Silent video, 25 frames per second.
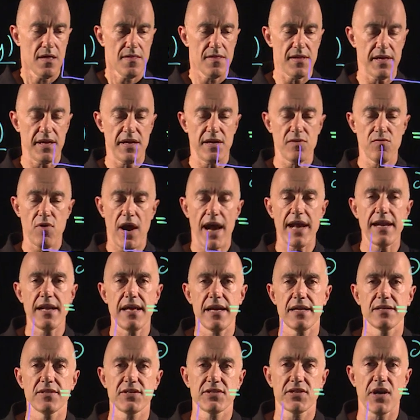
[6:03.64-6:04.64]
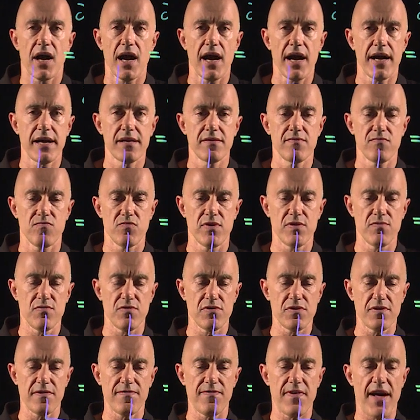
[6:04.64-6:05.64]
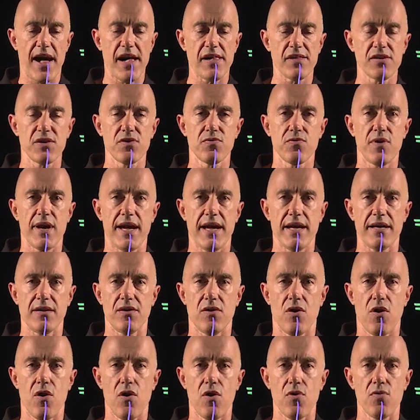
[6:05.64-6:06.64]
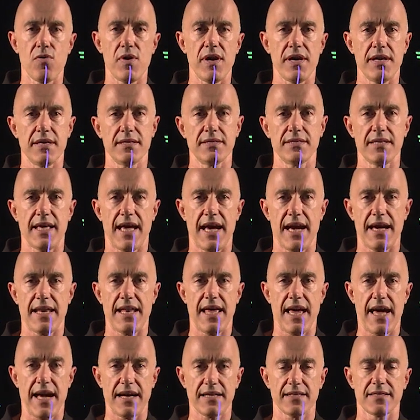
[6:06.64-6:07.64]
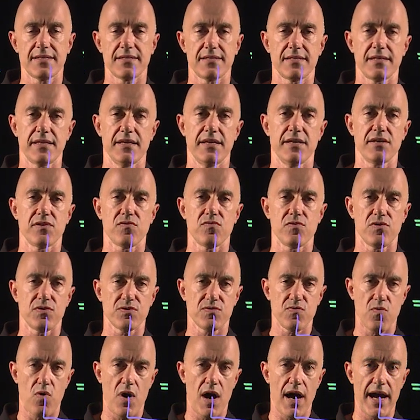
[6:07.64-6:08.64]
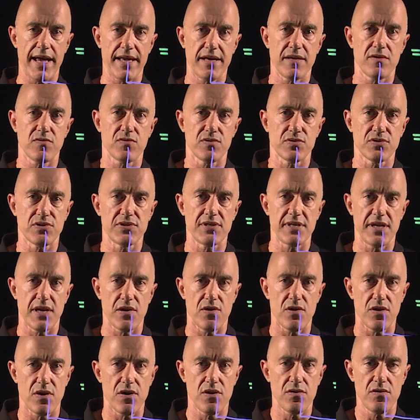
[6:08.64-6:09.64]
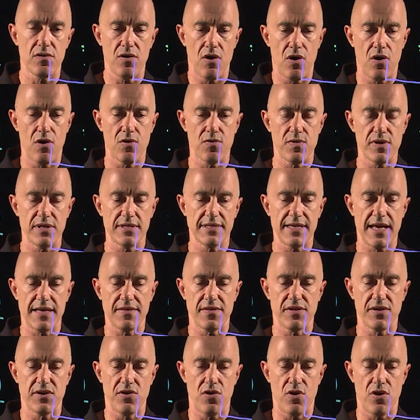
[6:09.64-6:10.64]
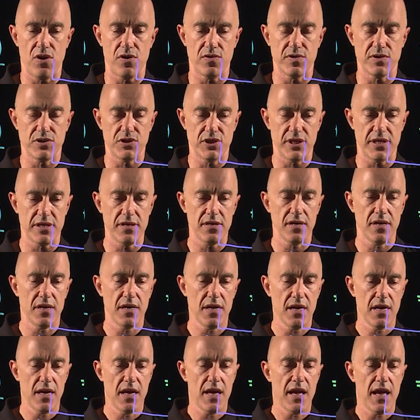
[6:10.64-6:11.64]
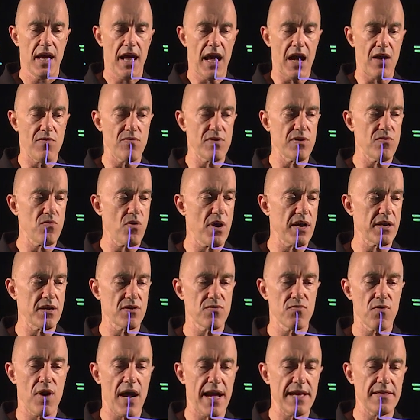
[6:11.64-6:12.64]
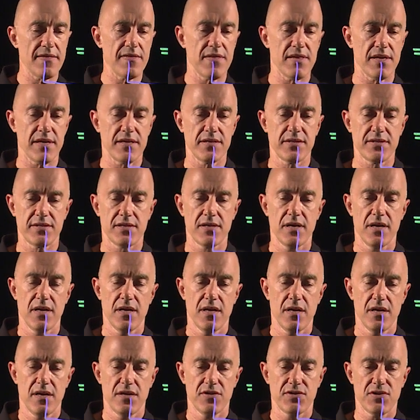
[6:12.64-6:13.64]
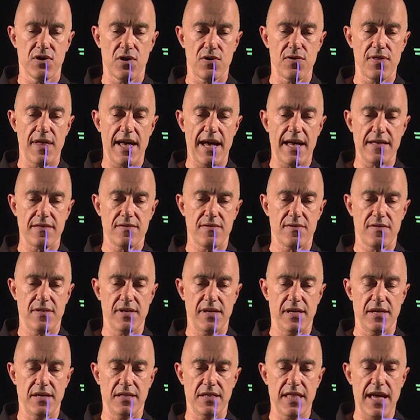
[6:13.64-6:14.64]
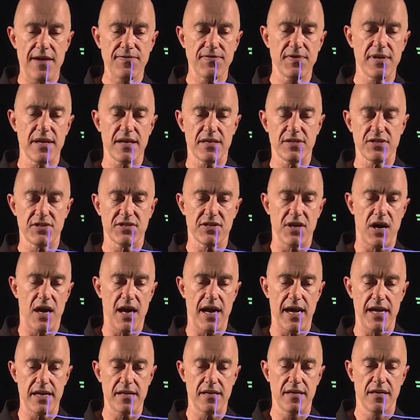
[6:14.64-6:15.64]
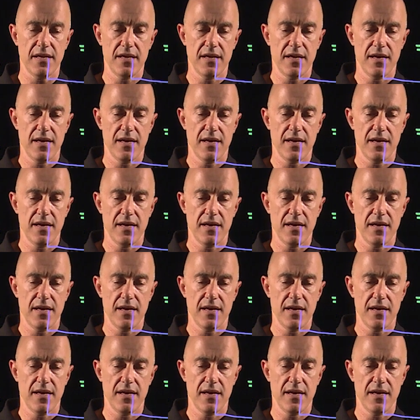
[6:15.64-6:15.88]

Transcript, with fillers: the right-hand side, we will evaluate always at x equals y equals 0, always at the origin. And we want to write this so that the left-hand side,